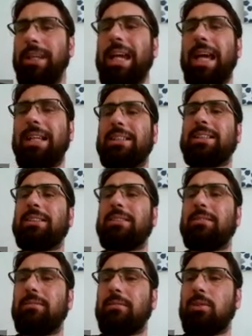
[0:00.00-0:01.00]
Yes.
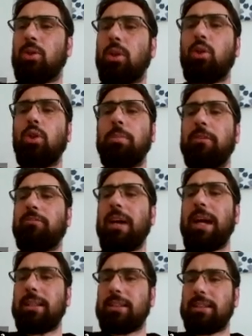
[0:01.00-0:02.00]
So it could be
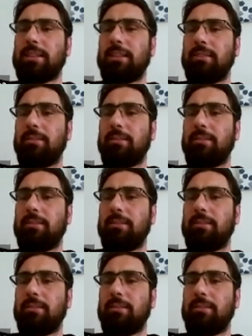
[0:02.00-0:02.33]
facts.